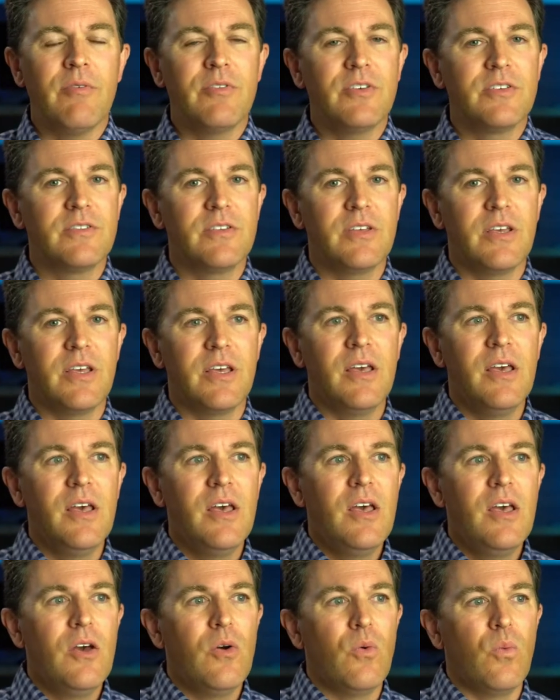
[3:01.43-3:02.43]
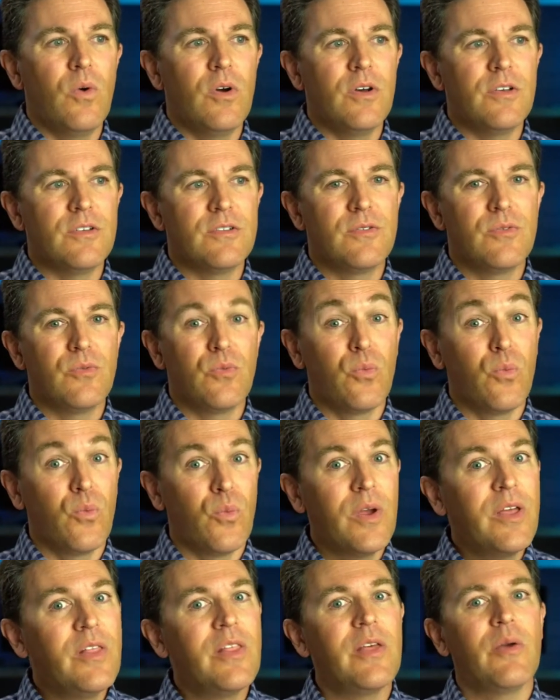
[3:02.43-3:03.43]
obviously was
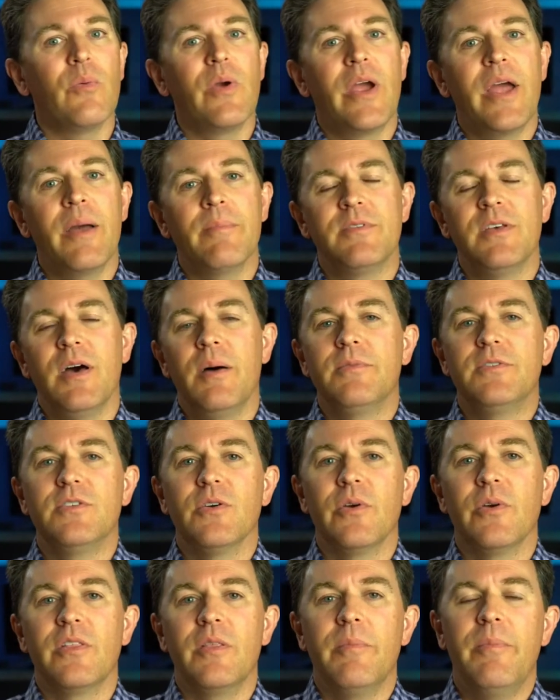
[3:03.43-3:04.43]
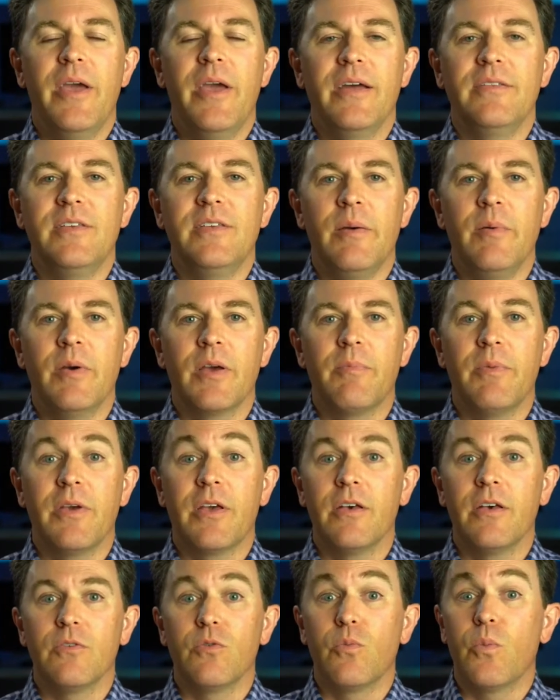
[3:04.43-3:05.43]
really ramped up during the pandemic
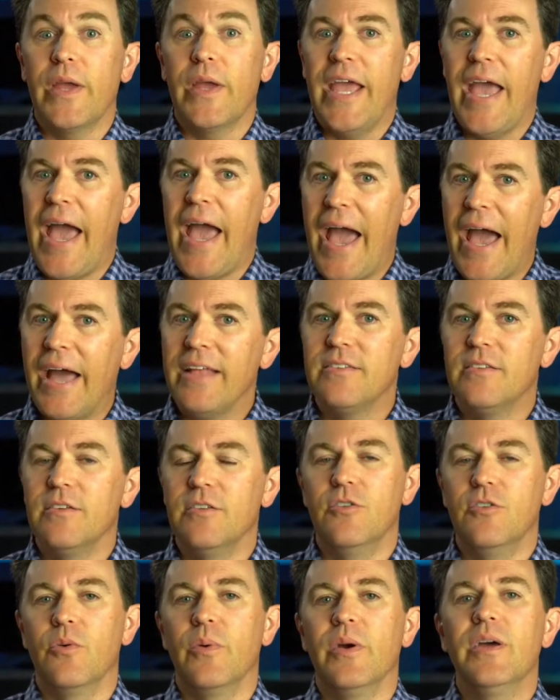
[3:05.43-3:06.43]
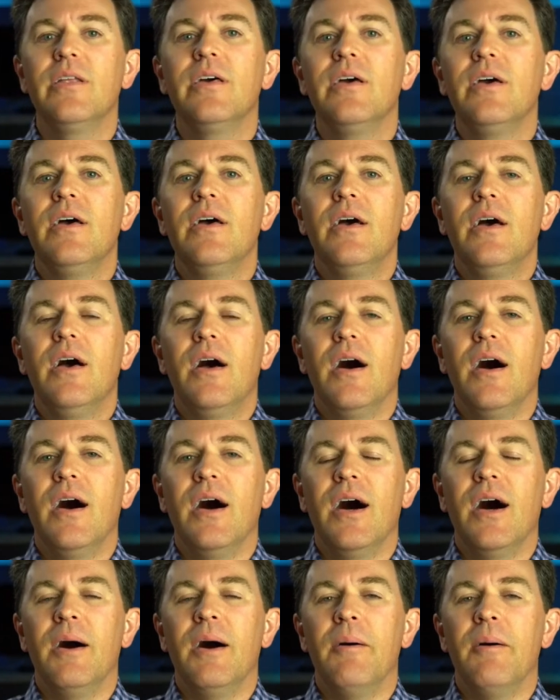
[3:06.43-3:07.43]
because we had to do it.
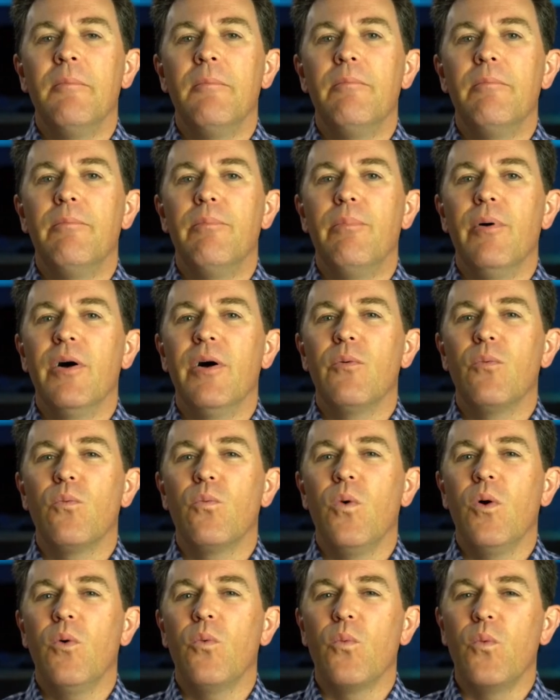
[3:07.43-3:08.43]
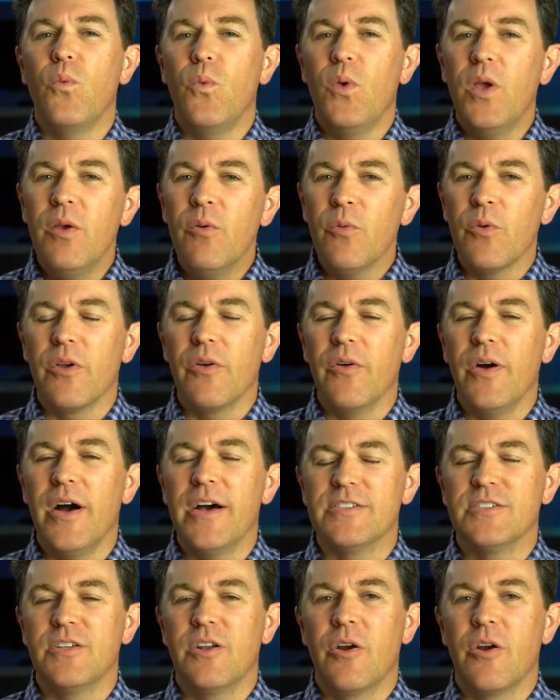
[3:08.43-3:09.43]
But what we
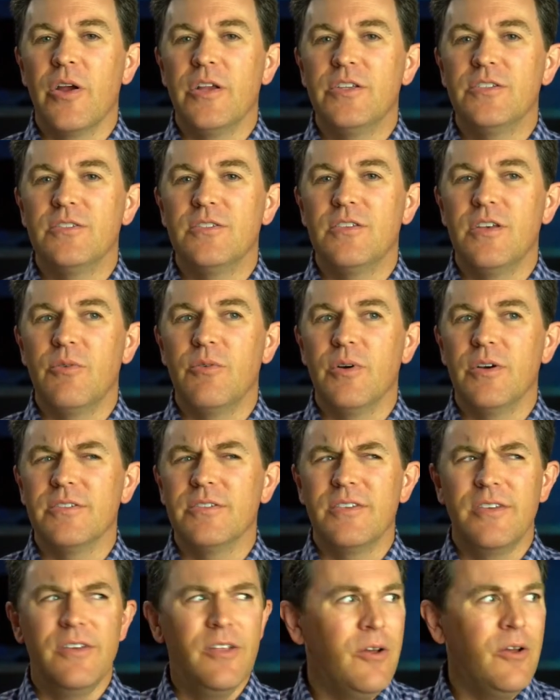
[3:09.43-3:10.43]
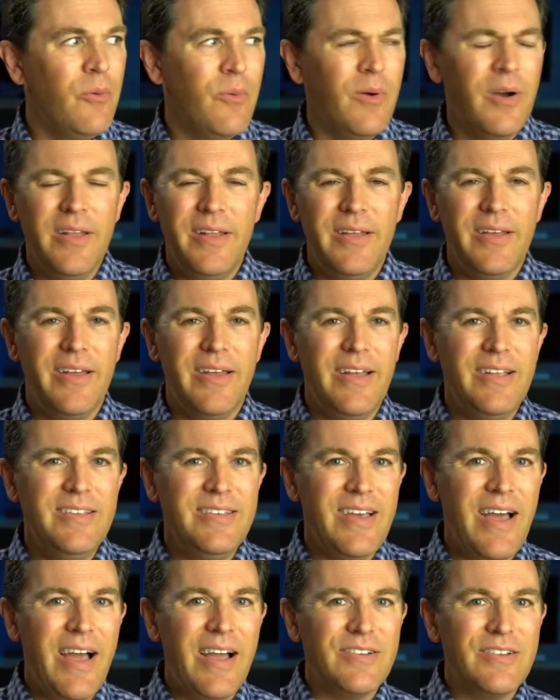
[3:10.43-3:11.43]
realized in our agency was, you know what? It's
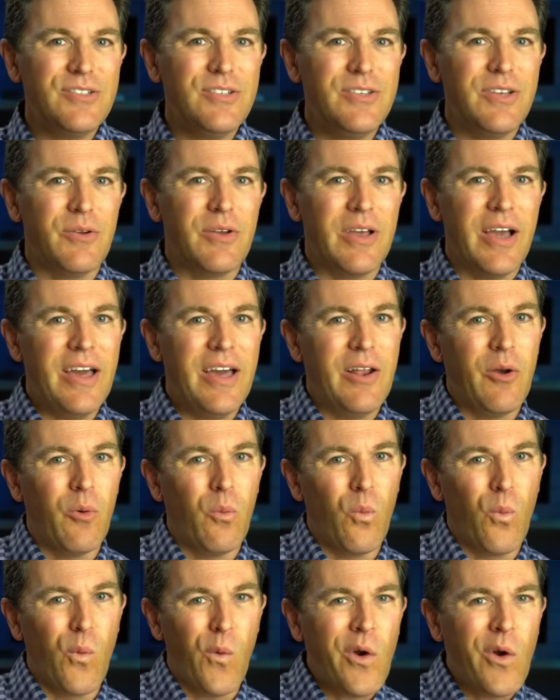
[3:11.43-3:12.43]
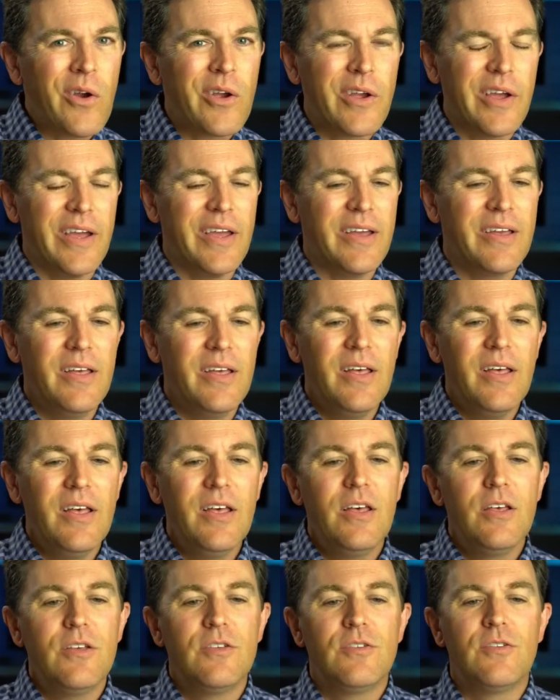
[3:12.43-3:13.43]
actually kind of working.
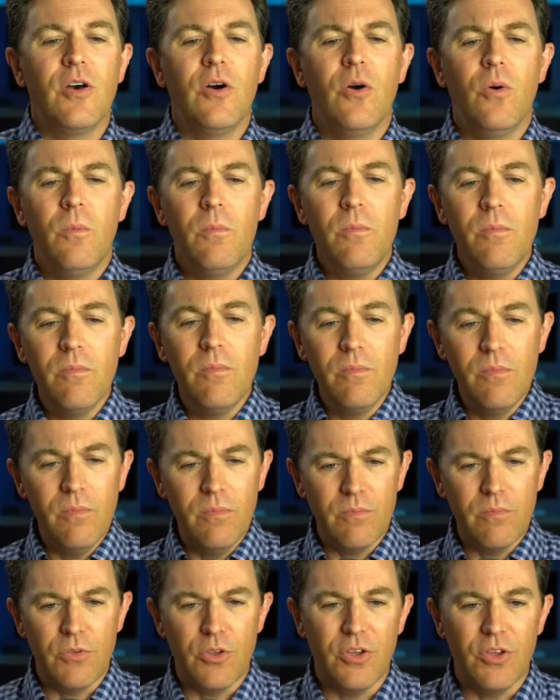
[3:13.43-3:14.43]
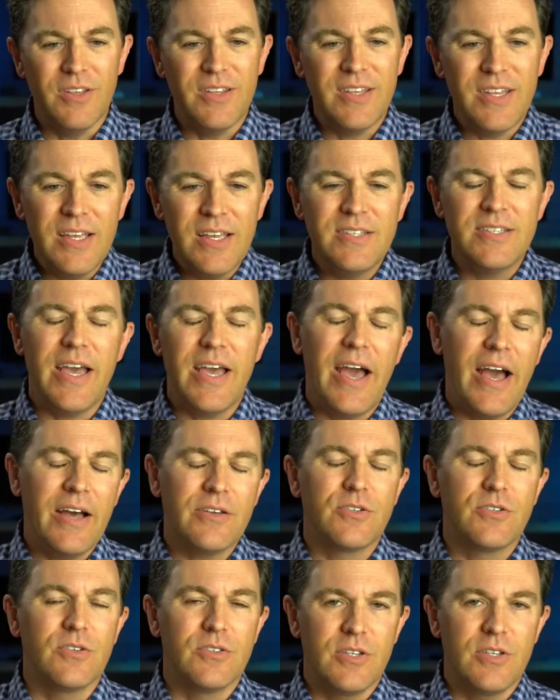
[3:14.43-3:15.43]
So you need to
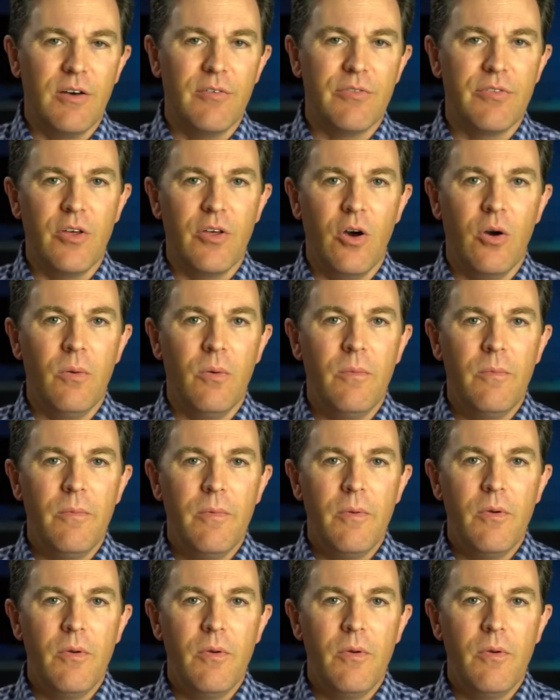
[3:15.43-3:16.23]
ask yourself, though,